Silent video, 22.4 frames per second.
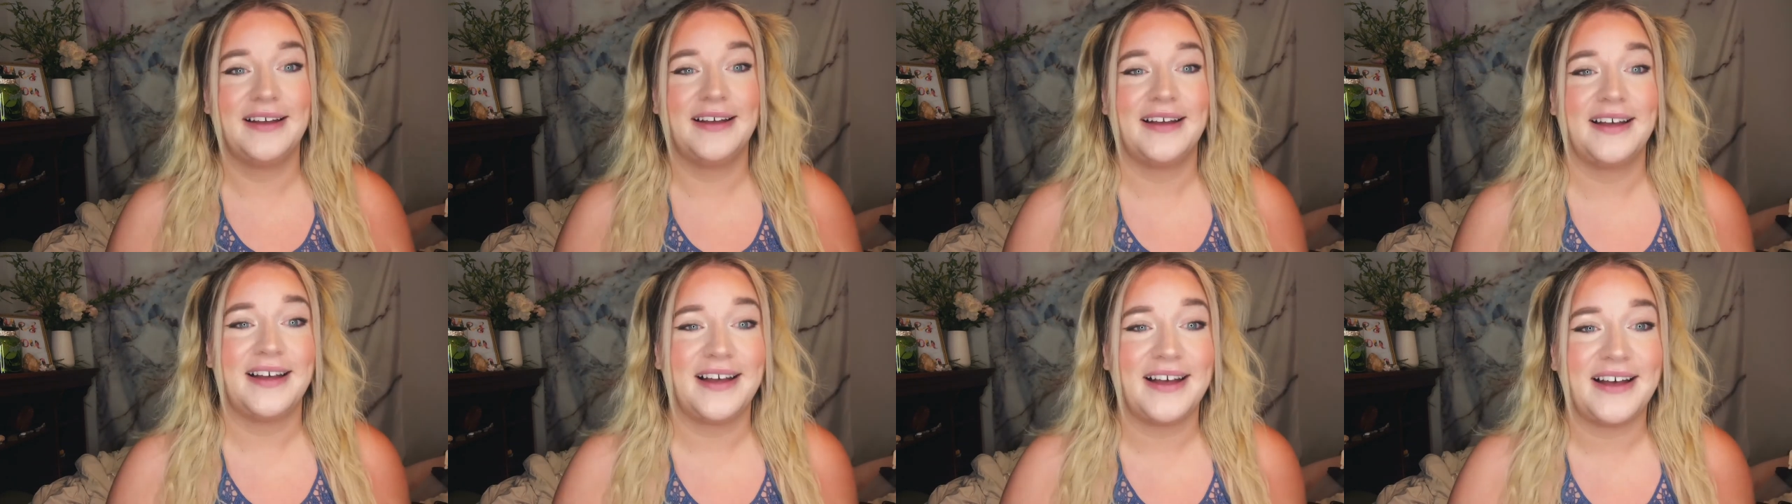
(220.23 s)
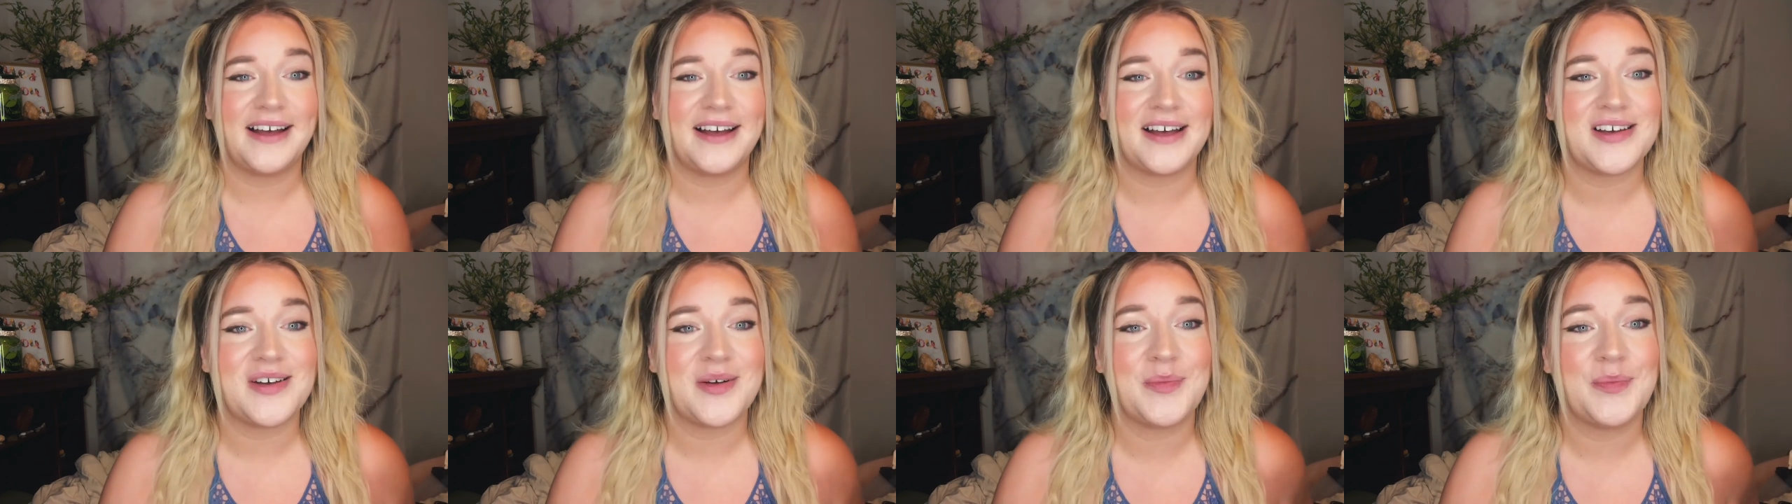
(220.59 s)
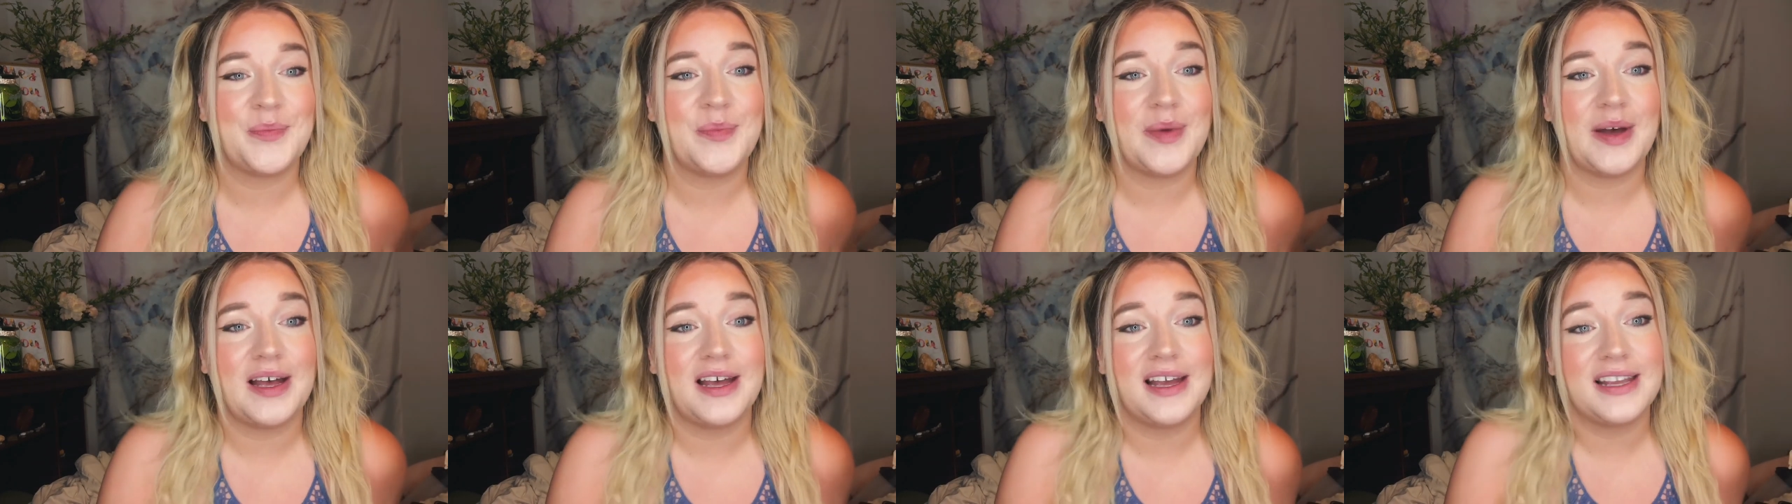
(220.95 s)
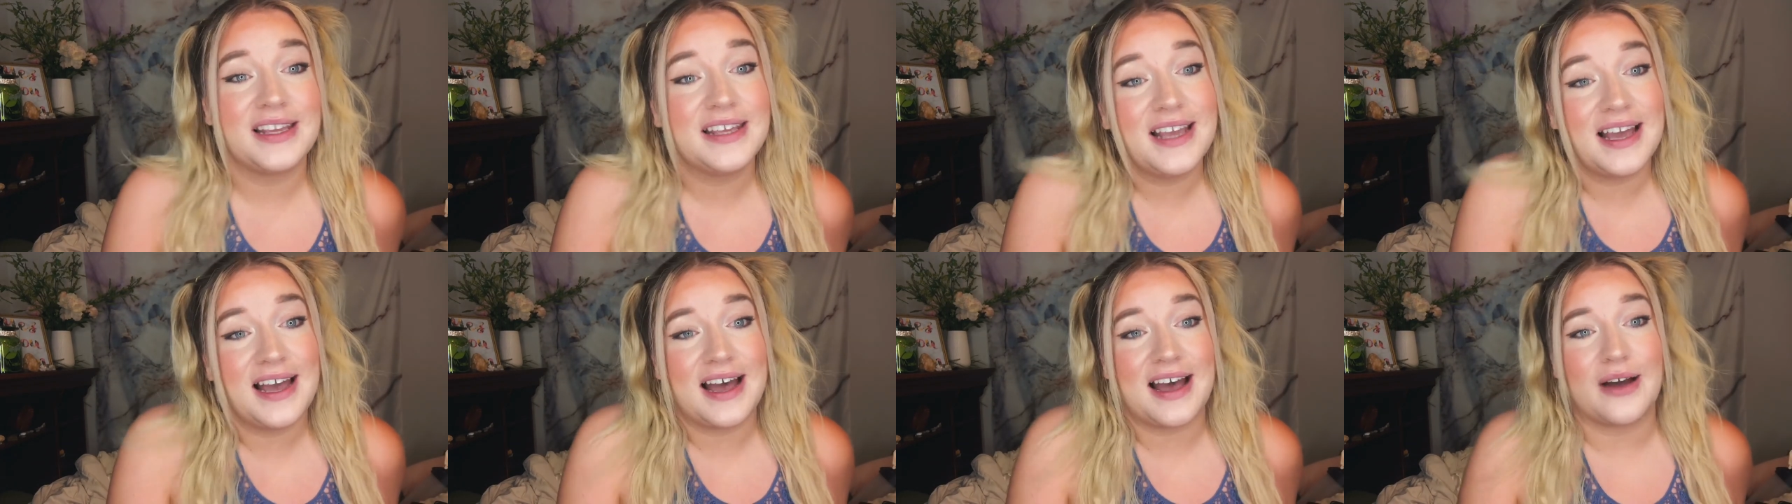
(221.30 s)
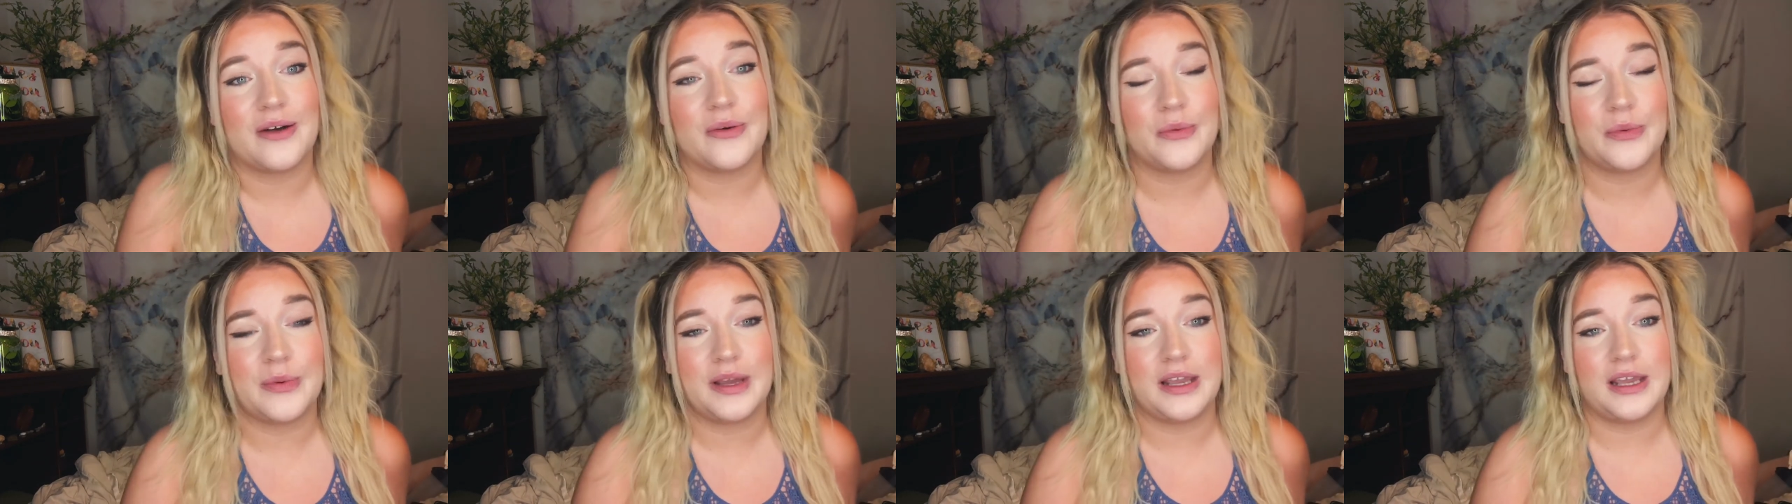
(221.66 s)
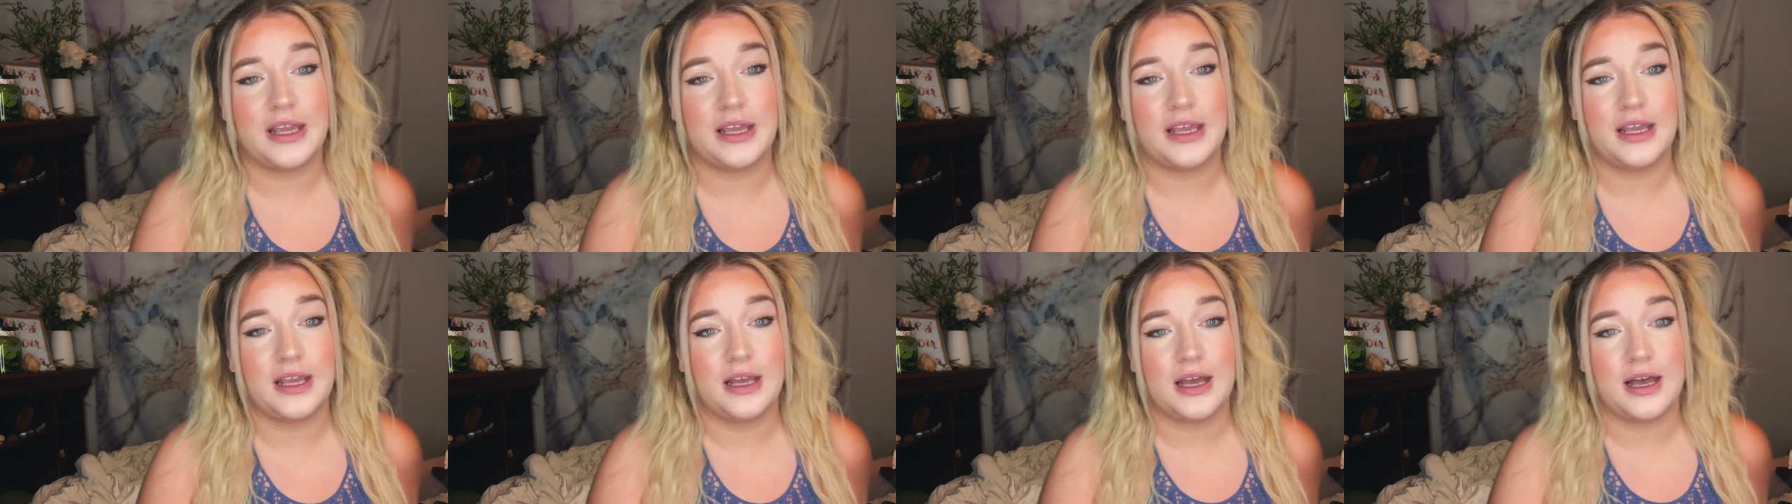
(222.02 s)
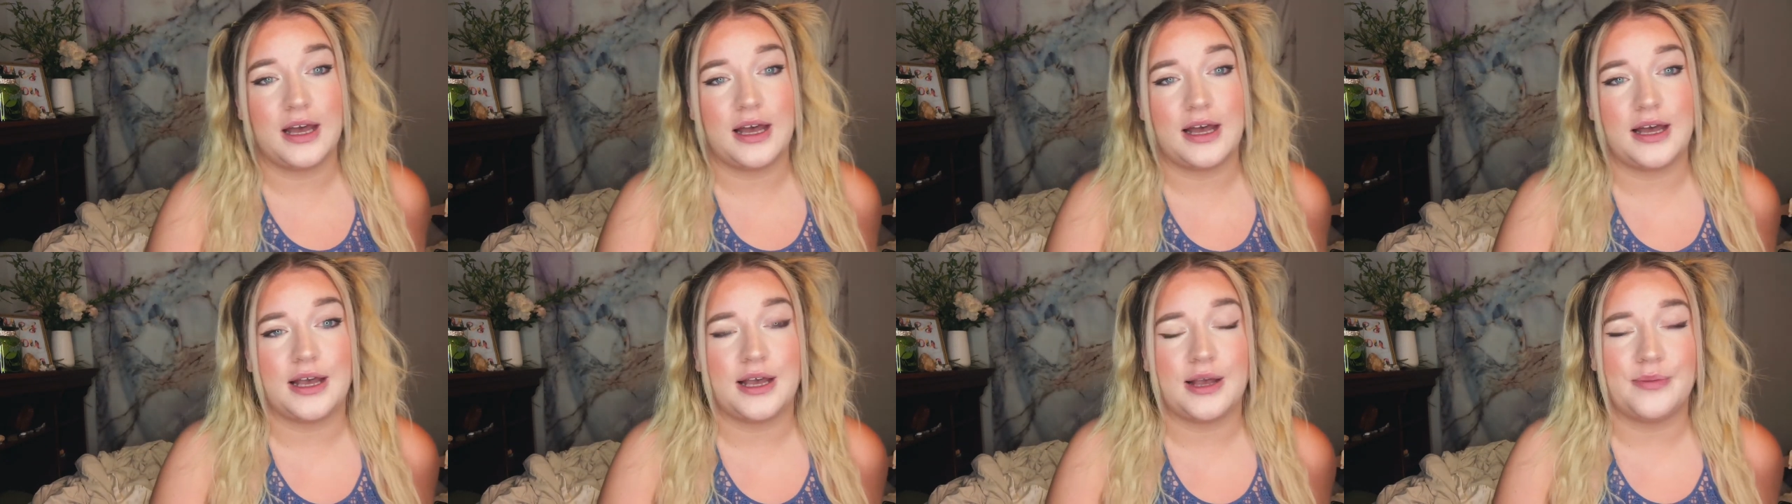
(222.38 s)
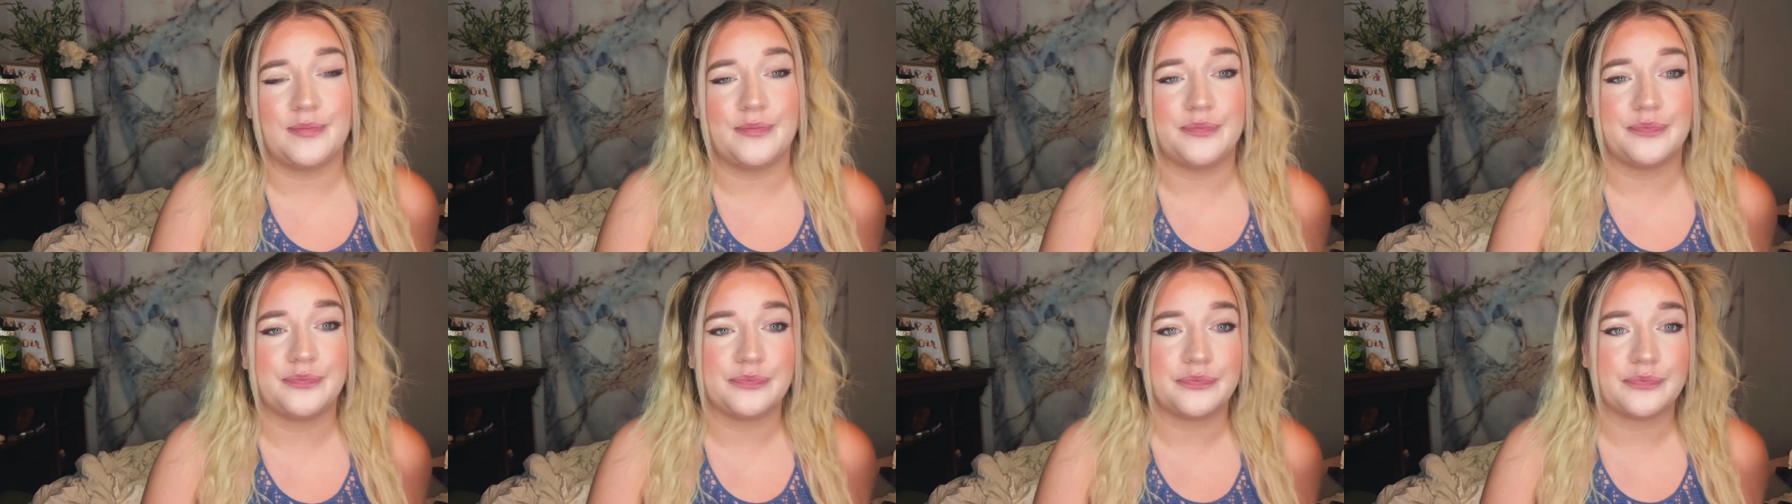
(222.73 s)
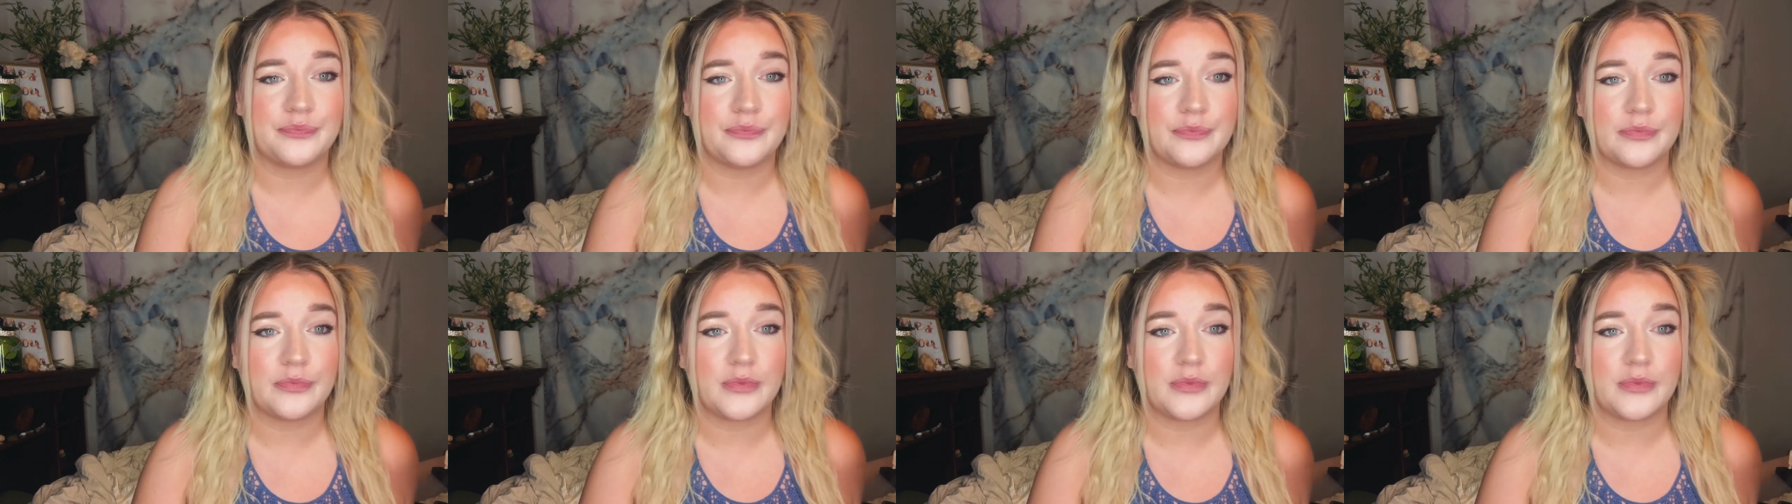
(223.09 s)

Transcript: Um, but yeah, we um,